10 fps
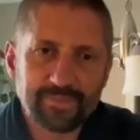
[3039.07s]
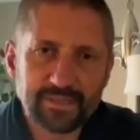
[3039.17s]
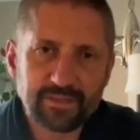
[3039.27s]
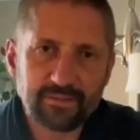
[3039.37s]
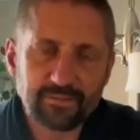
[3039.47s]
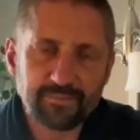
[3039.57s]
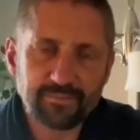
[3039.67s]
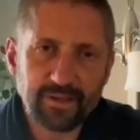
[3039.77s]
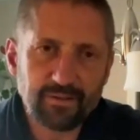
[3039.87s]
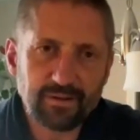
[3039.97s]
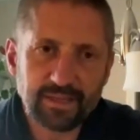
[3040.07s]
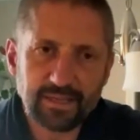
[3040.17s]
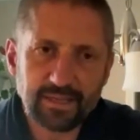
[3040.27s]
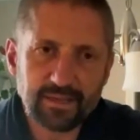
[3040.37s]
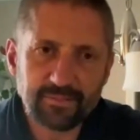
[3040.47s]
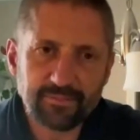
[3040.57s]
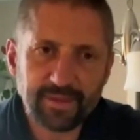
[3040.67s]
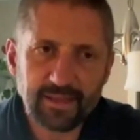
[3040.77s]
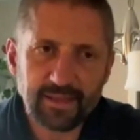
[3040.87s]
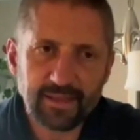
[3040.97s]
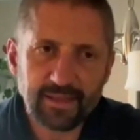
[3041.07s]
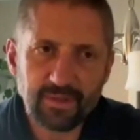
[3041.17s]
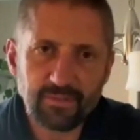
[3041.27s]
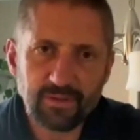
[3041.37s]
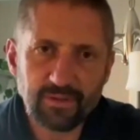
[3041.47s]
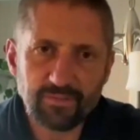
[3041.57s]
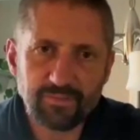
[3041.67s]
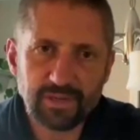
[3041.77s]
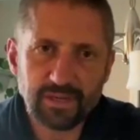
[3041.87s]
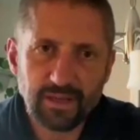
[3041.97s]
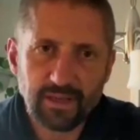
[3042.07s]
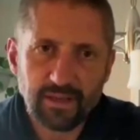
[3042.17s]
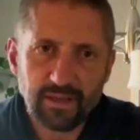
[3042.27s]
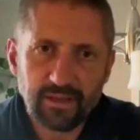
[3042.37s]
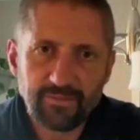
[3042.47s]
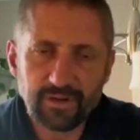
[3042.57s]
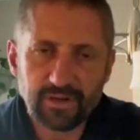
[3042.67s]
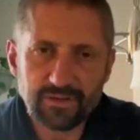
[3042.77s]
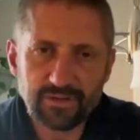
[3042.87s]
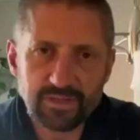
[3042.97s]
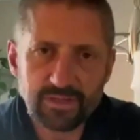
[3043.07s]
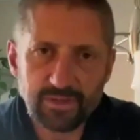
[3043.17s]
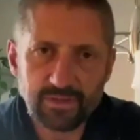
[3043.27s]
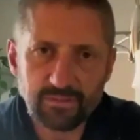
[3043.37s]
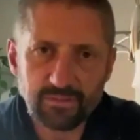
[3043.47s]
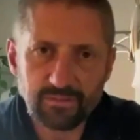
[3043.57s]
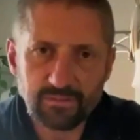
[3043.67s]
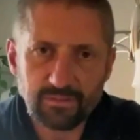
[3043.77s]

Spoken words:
So no, I think maybe it would be, if you're interested but don't